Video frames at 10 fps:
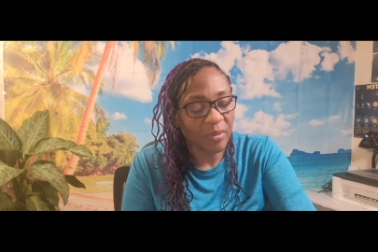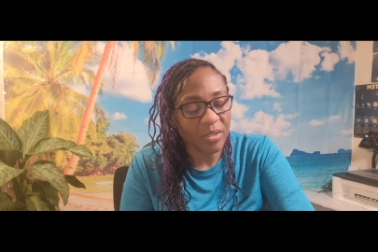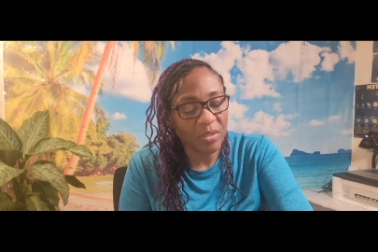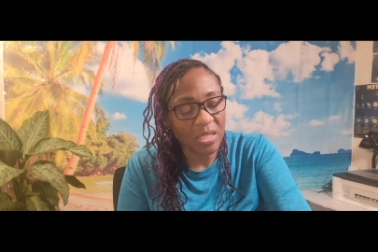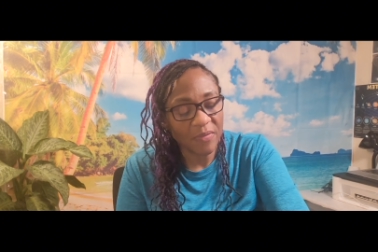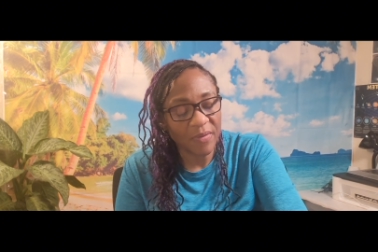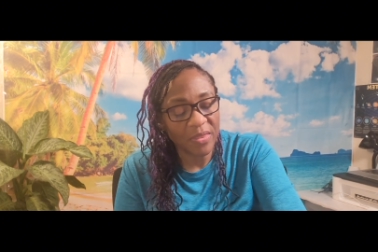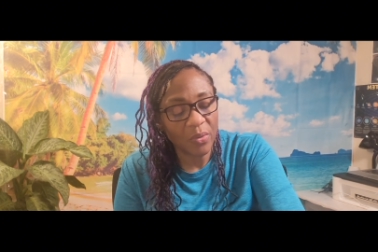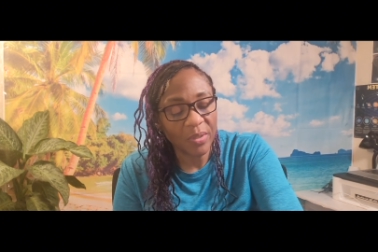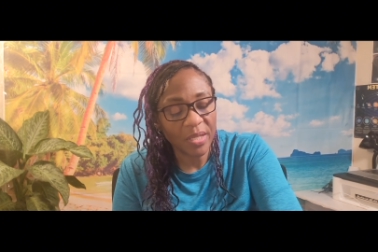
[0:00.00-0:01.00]
But
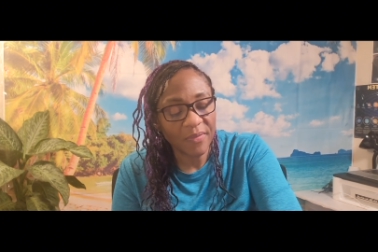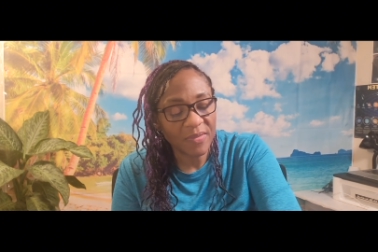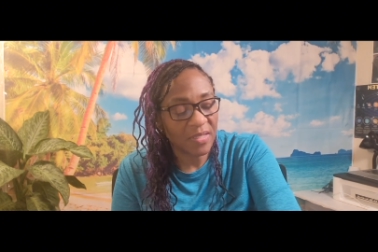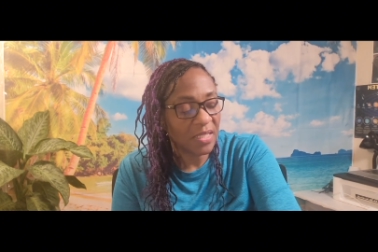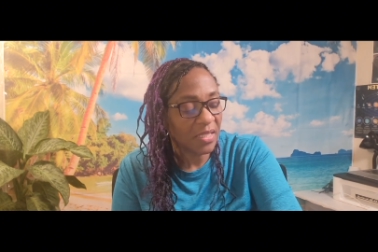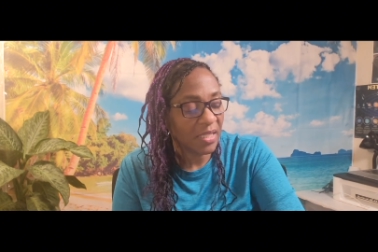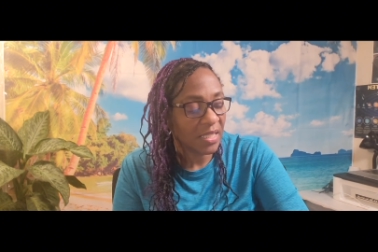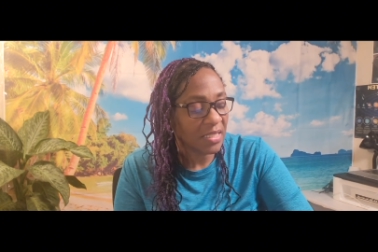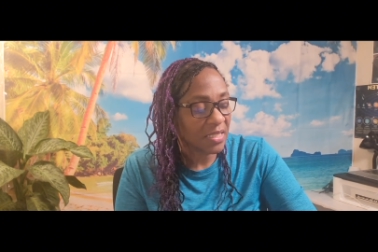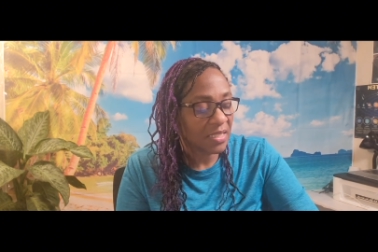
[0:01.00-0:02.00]
even though they have seen
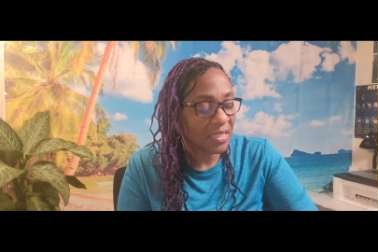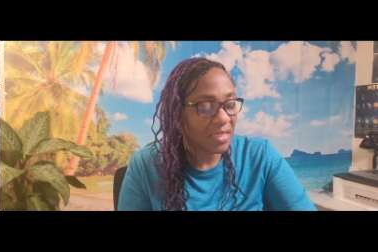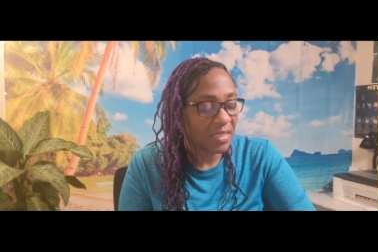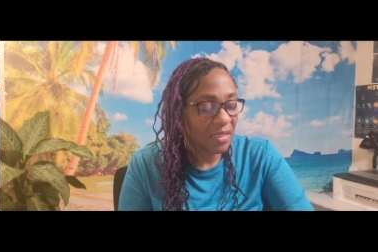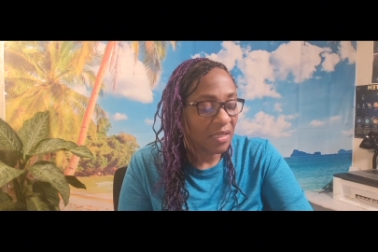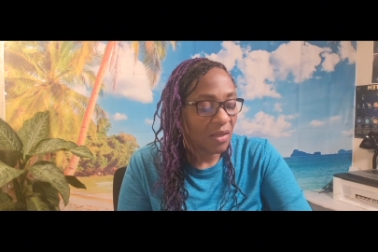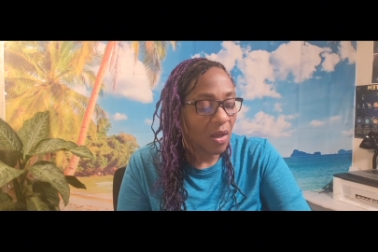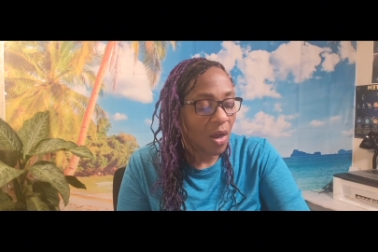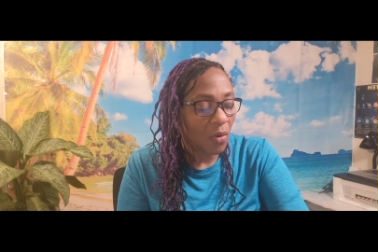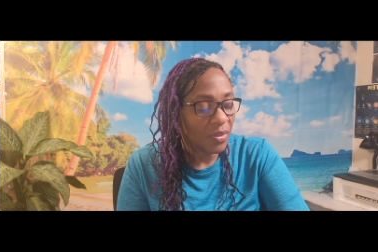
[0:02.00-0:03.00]
things
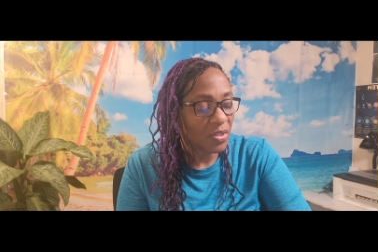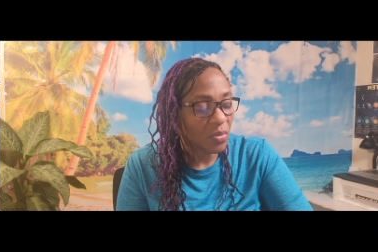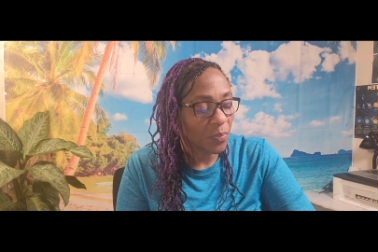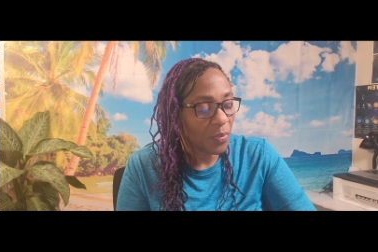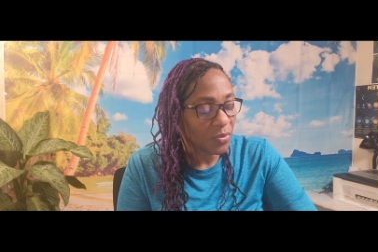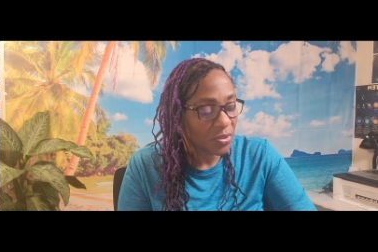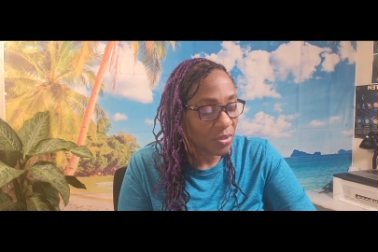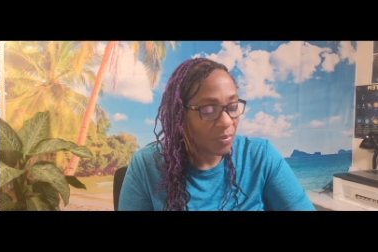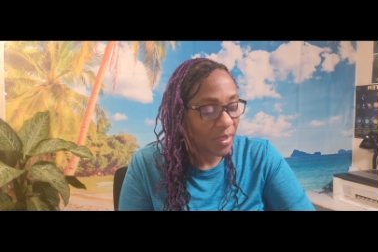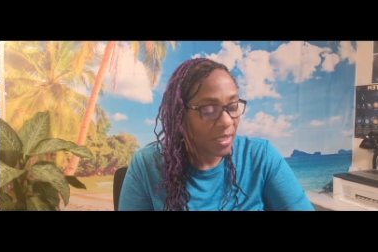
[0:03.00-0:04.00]
how it's supposed
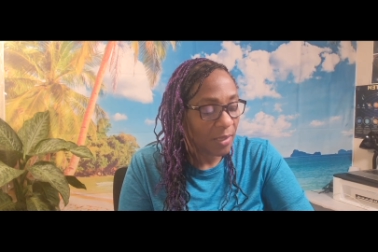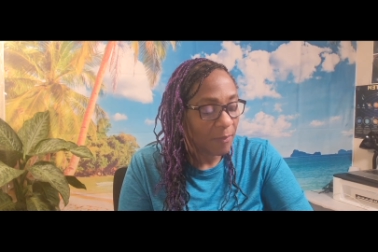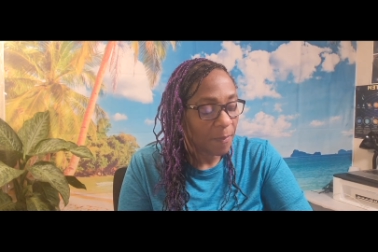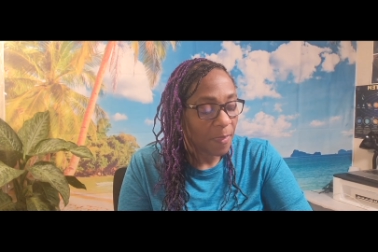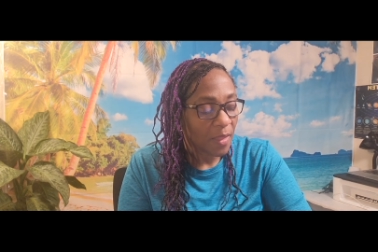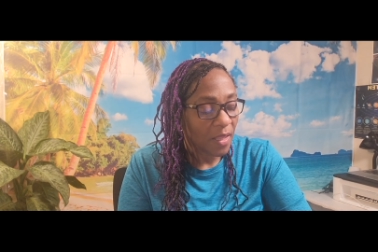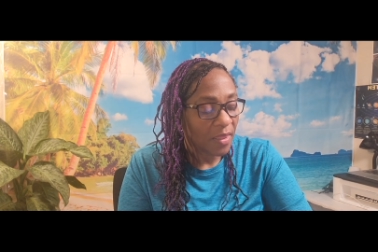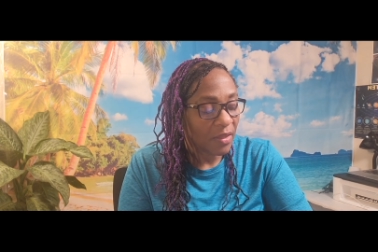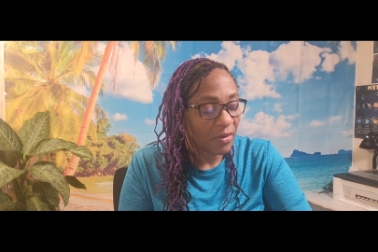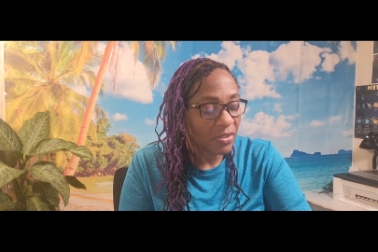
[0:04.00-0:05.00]
to be,
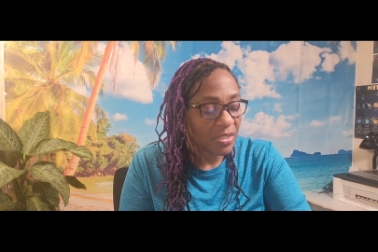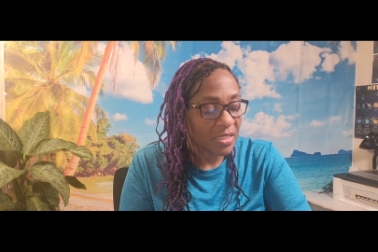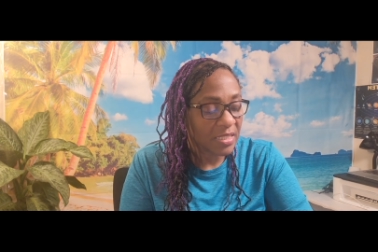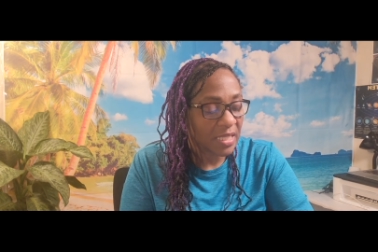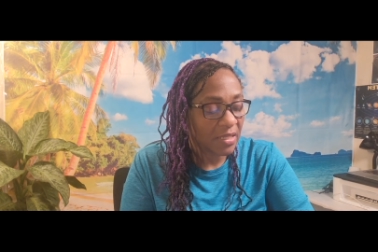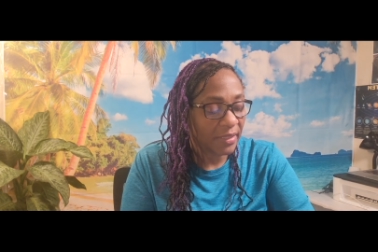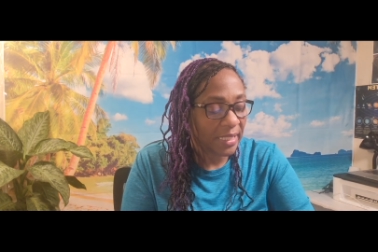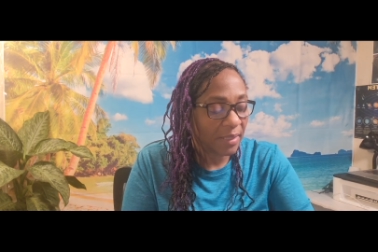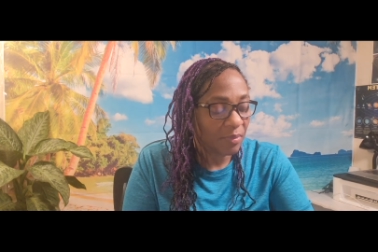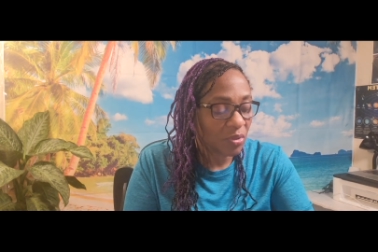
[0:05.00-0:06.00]
they're still
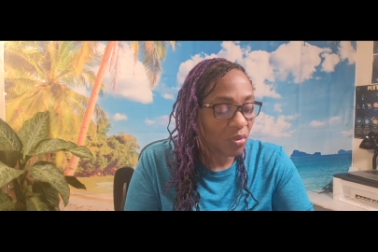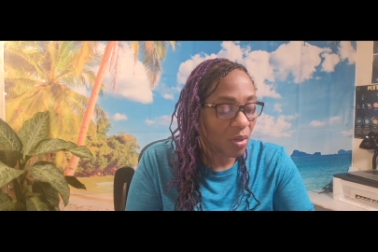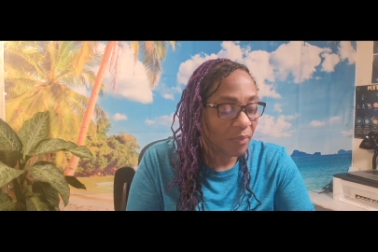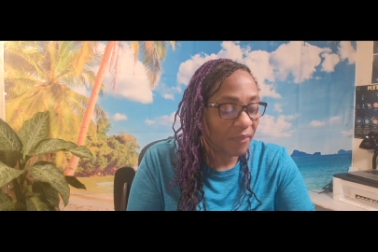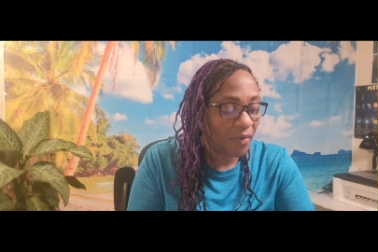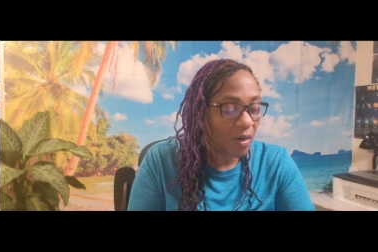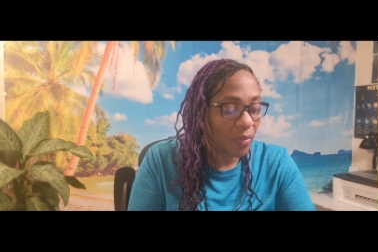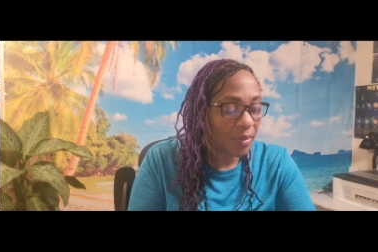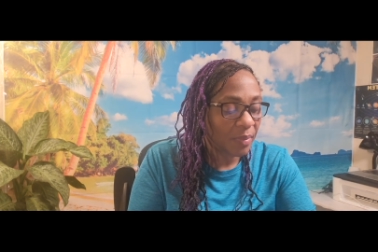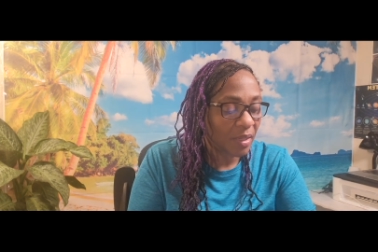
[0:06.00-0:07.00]
not able to come
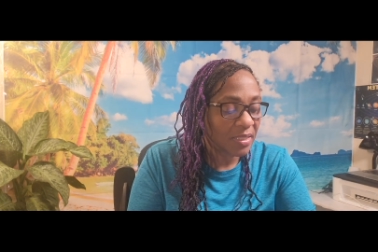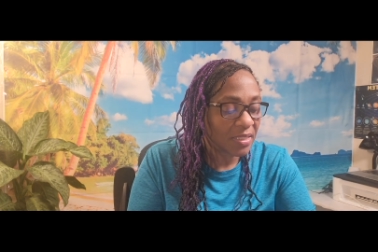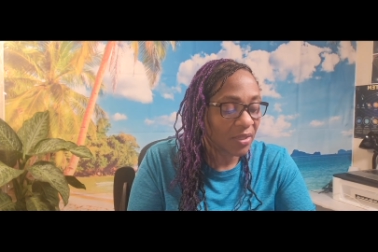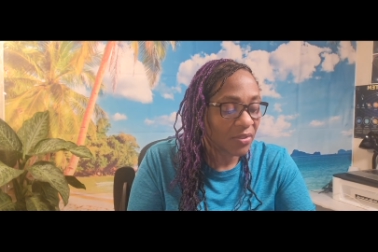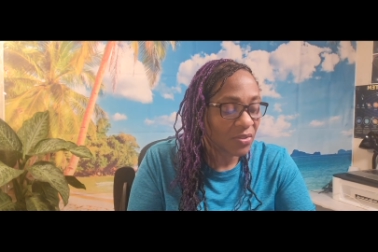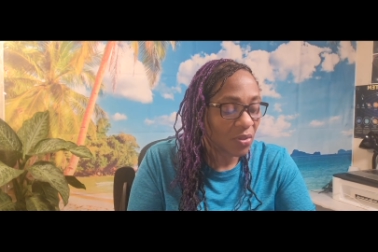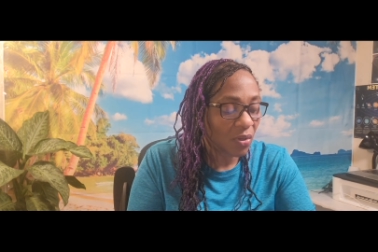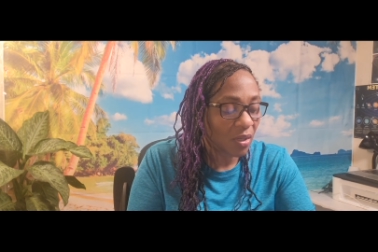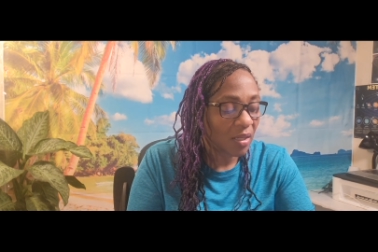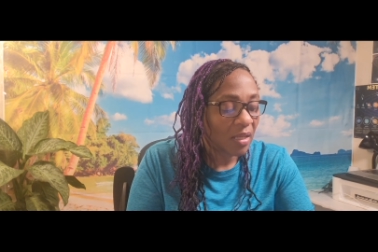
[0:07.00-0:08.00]
forward because they are
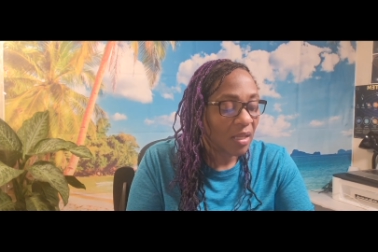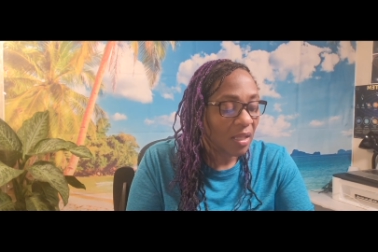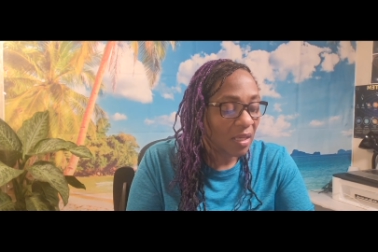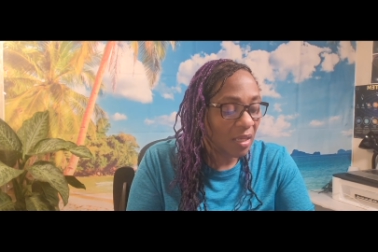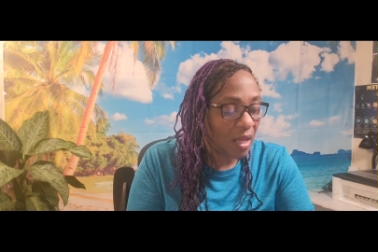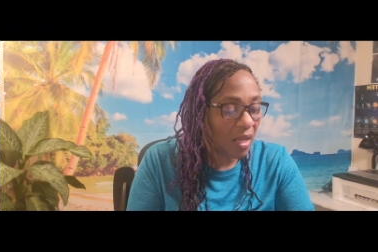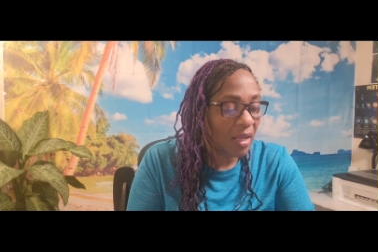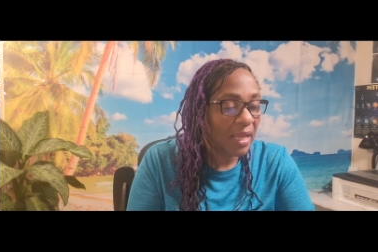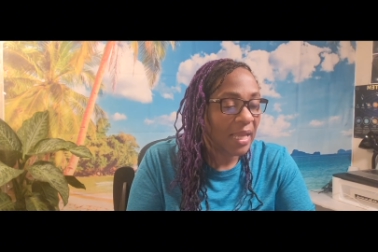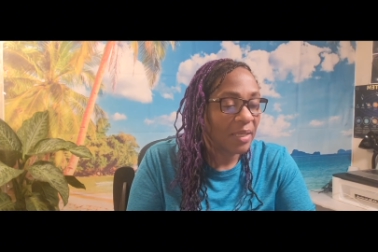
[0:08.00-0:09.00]
stuck,
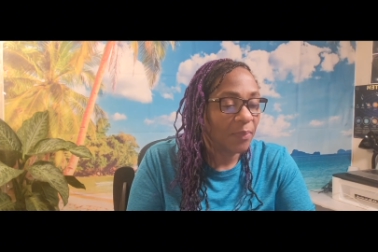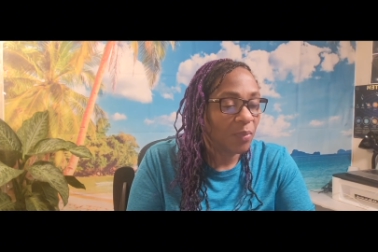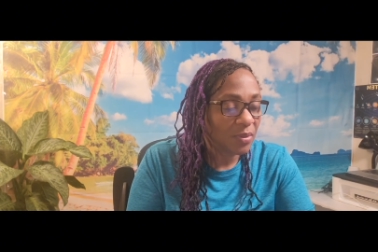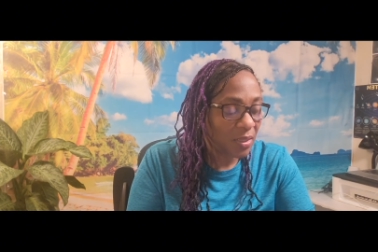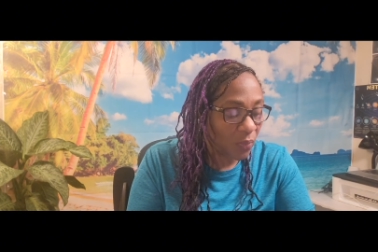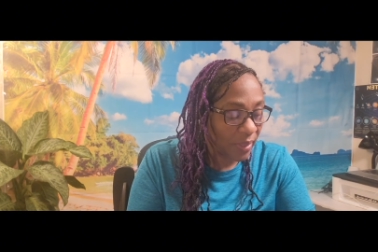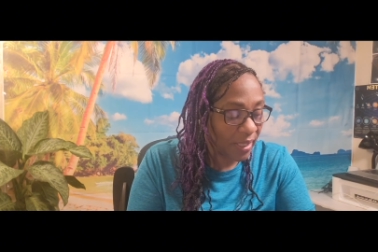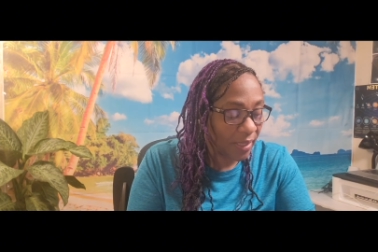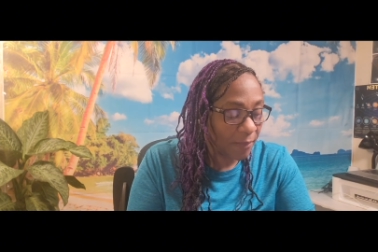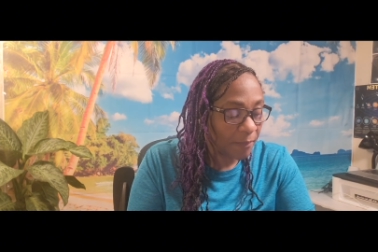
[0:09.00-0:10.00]
locked, and put
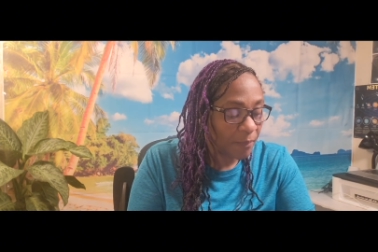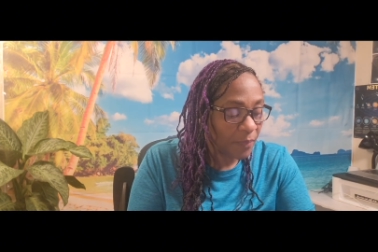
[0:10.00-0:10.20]
away.